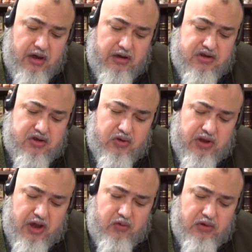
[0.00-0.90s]
so
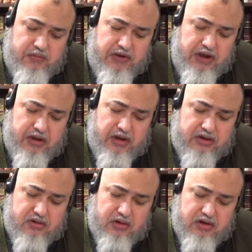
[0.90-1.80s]
that would mean that
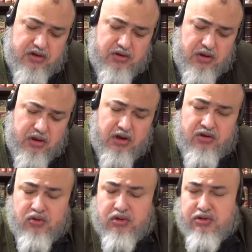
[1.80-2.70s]
Surah Al-Shu'ara in
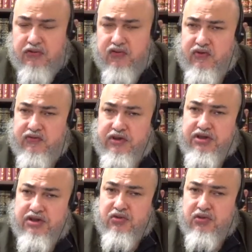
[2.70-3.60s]
order of
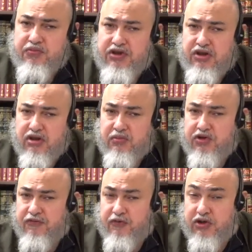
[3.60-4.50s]
revelation would be
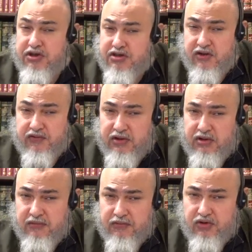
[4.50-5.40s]
number 47
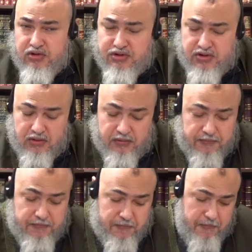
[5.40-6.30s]
or so.
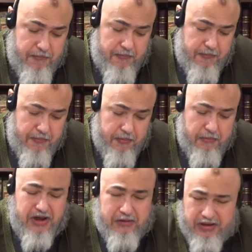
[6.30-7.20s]

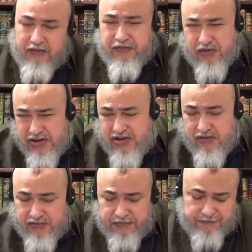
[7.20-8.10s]
But yeah, 47.